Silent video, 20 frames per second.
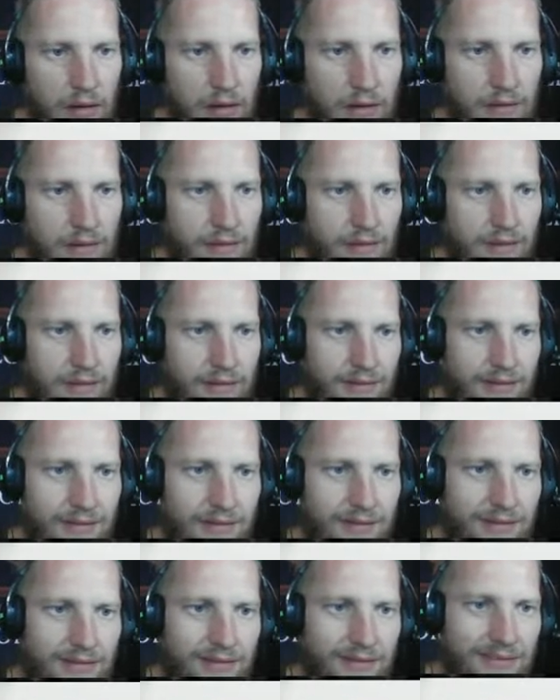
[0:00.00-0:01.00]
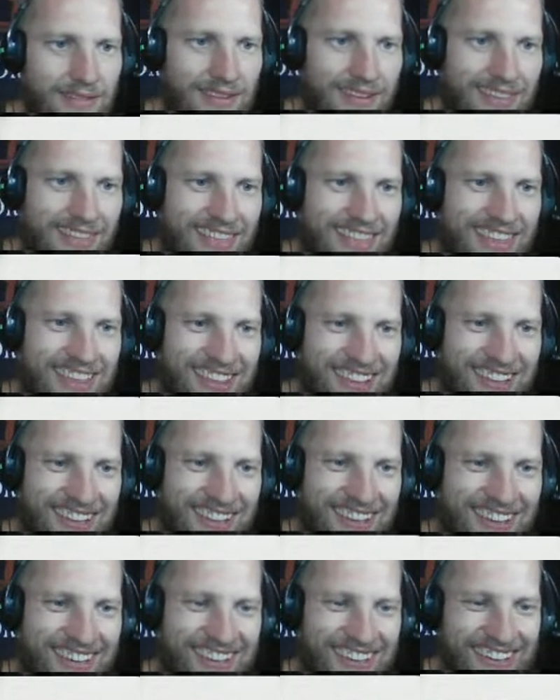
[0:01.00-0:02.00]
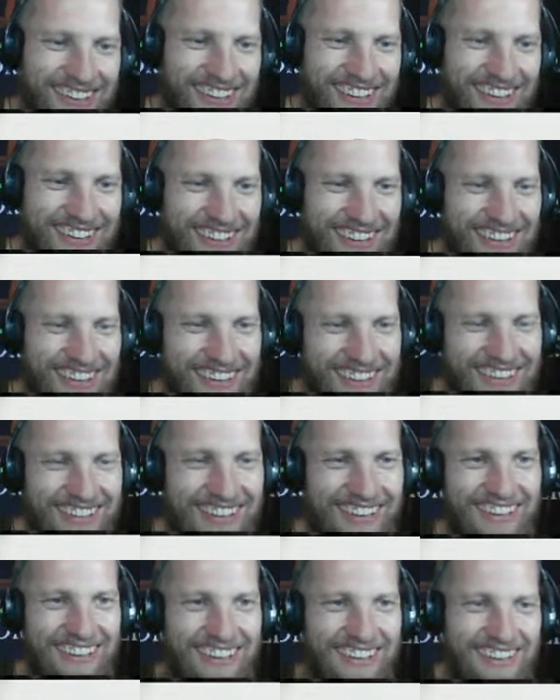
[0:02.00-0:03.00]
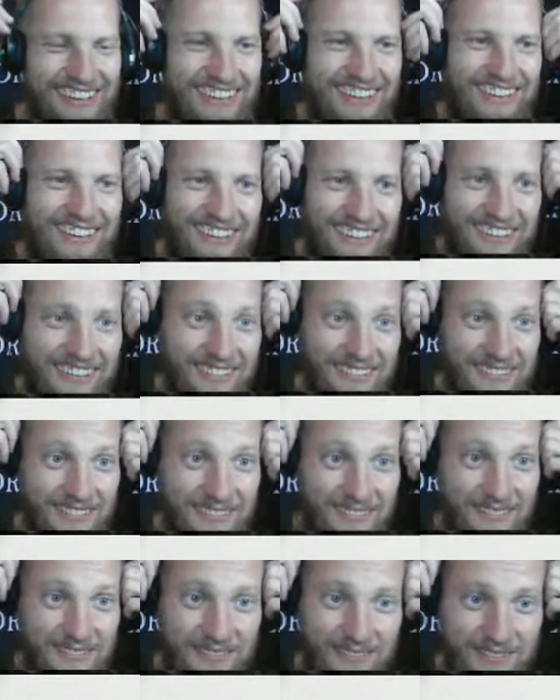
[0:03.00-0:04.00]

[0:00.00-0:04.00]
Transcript: what smoke launchers and spotlights again.